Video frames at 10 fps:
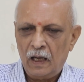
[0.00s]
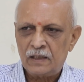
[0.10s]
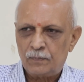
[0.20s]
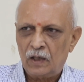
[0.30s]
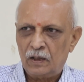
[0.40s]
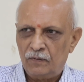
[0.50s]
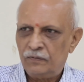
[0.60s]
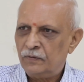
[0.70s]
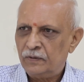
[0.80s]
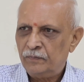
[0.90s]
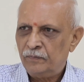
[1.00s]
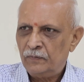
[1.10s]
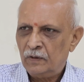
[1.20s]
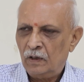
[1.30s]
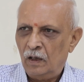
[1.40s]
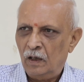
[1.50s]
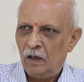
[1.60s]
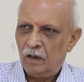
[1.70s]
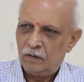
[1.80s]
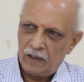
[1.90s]
as part of
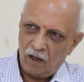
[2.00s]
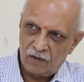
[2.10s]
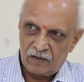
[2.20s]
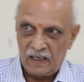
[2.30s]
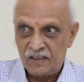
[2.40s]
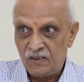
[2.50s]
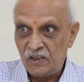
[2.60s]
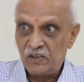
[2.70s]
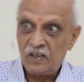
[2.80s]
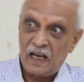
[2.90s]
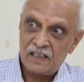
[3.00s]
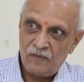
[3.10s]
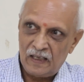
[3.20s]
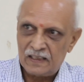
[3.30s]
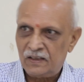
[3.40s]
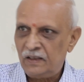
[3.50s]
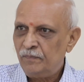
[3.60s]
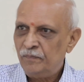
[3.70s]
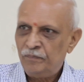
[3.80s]
the Andhra agitation as well as the